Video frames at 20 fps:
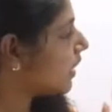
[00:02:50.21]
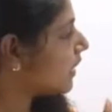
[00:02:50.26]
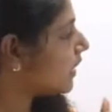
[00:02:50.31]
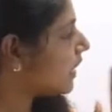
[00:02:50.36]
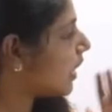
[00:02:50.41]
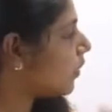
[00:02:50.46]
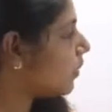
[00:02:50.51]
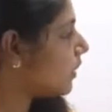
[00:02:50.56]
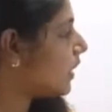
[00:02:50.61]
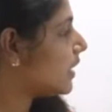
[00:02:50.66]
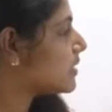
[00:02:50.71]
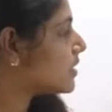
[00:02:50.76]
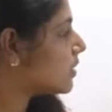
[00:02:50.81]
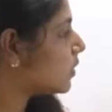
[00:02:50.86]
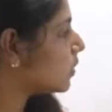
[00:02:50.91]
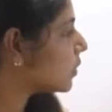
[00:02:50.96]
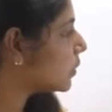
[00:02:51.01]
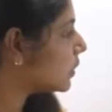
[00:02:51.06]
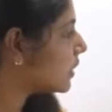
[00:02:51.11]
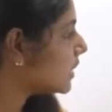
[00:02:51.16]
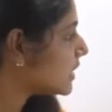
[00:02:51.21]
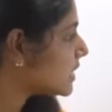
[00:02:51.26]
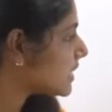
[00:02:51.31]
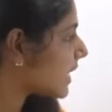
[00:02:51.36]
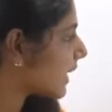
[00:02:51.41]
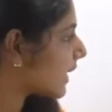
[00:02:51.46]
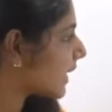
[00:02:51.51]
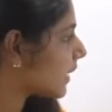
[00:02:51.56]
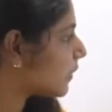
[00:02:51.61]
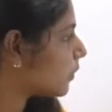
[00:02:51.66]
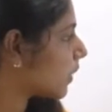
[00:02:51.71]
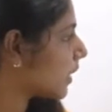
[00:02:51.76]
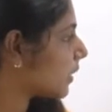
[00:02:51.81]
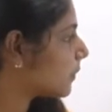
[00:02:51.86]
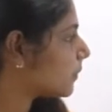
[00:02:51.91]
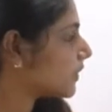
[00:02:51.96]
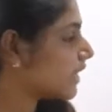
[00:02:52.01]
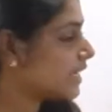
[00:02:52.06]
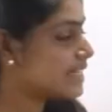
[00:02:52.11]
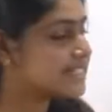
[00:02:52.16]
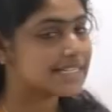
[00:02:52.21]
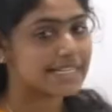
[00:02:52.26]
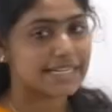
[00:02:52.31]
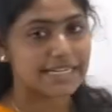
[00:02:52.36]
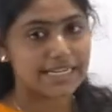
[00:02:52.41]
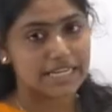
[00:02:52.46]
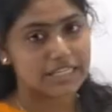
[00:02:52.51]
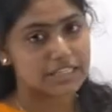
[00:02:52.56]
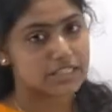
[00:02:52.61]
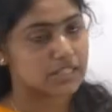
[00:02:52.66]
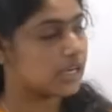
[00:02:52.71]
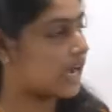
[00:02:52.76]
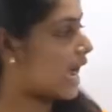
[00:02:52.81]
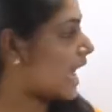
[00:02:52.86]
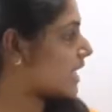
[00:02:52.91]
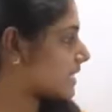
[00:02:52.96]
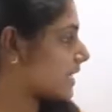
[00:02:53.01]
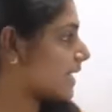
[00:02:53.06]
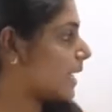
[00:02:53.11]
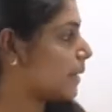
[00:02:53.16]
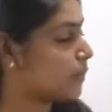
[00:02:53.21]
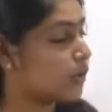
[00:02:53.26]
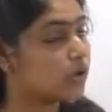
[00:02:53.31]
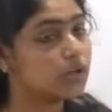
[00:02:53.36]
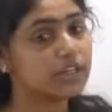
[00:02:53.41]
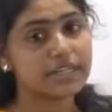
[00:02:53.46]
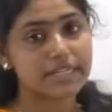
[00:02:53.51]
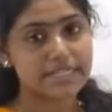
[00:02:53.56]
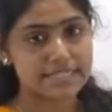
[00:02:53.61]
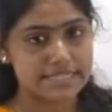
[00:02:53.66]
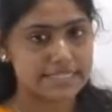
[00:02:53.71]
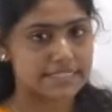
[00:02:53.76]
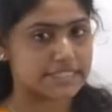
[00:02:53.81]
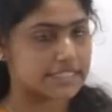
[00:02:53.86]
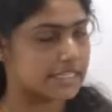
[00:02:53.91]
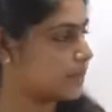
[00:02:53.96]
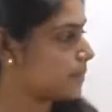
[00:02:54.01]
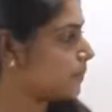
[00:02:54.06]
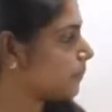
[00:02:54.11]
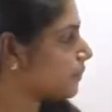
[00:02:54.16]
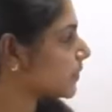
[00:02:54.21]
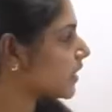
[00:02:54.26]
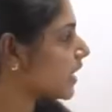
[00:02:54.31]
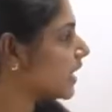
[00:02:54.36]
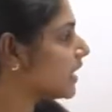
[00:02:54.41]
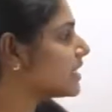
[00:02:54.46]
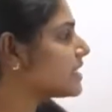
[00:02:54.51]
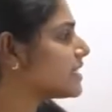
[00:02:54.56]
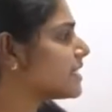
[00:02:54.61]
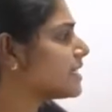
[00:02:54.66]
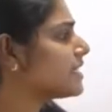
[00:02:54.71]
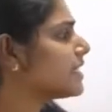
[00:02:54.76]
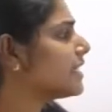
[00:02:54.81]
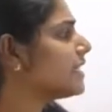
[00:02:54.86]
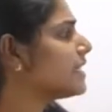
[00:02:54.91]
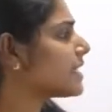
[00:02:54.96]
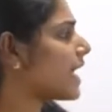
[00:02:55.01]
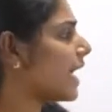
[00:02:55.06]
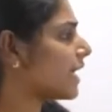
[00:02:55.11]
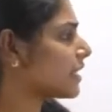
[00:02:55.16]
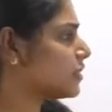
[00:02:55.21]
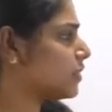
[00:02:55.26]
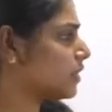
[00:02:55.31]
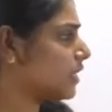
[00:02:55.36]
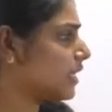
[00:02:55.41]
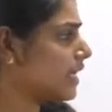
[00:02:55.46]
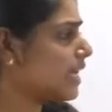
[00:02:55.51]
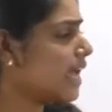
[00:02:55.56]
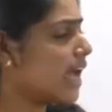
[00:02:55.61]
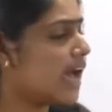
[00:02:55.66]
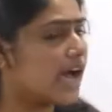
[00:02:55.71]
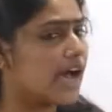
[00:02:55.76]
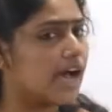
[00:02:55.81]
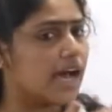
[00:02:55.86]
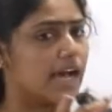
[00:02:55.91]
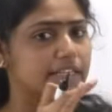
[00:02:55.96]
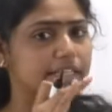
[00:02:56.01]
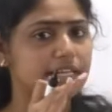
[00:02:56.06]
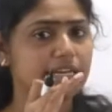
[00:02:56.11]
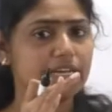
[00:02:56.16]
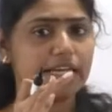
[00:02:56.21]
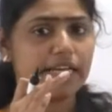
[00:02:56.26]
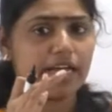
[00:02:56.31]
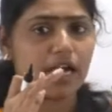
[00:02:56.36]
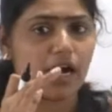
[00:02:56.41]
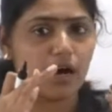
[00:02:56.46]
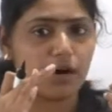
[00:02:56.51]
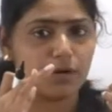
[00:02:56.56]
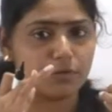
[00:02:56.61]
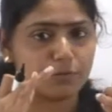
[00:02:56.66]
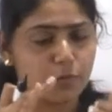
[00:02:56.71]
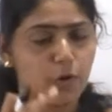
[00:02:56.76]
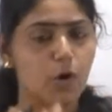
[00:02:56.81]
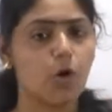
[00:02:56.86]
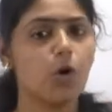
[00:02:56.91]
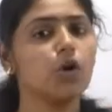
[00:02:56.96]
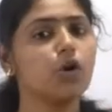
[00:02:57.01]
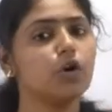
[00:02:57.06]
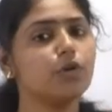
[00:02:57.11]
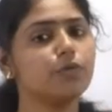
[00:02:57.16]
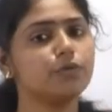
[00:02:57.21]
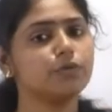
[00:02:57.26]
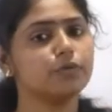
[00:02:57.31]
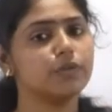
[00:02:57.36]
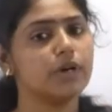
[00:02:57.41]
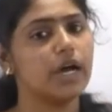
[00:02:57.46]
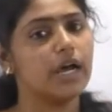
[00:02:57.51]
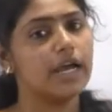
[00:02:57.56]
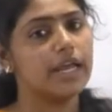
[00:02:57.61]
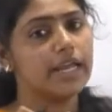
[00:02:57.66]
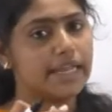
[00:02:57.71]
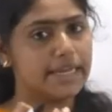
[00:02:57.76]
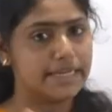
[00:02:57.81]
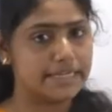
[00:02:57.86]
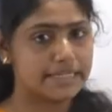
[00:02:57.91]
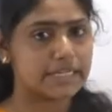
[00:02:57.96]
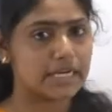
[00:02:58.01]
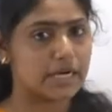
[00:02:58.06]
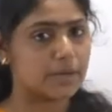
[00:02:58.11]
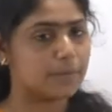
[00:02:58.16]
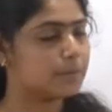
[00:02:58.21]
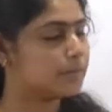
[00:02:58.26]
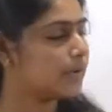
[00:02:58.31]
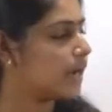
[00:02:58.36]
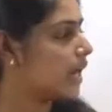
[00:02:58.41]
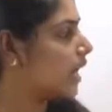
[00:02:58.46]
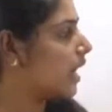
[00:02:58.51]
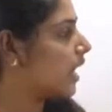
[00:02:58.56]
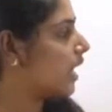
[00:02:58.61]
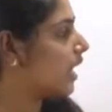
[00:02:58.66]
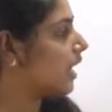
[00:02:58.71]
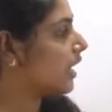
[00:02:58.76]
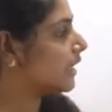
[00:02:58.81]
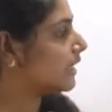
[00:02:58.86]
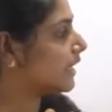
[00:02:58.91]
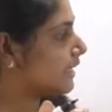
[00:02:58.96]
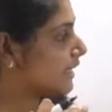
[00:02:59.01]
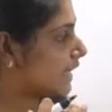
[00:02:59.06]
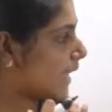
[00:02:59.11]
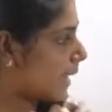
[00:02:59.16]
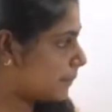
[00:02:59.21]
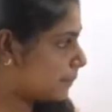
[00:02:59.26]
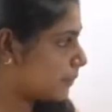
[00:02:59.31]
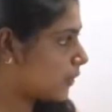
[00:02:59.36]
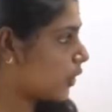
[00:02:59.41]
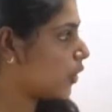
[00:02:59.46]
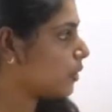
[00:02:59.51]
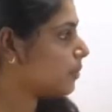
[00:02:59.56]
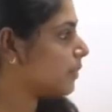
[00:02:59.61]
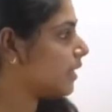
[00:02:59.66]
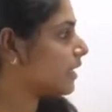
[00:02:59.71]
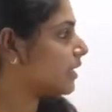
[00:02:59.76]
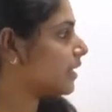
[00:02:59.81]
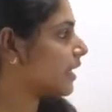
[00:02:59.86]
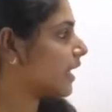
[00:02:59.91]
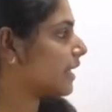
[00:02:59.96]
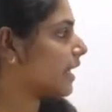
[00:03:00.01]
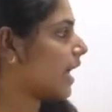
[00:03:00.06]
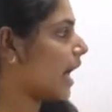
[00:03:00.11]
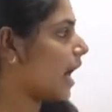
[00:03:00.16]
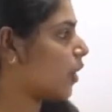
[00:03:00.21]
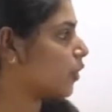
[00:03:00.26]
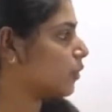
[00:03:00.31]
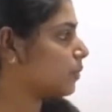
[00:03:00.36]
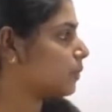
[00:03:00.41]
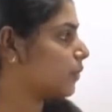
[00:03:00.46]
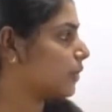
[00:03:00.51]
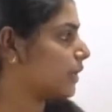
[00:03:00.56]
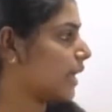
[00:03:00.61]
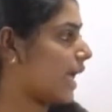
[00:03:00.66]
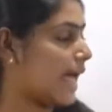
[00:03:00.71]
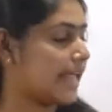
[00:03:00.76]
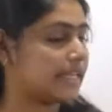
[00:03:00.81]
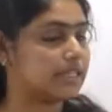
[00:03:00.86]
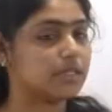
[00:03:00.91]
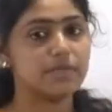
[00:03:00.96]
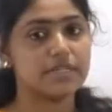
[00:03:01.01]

Now let's look to the second one. It's asking about recession. Recession is actually the fall of income, then the employment rate, output and the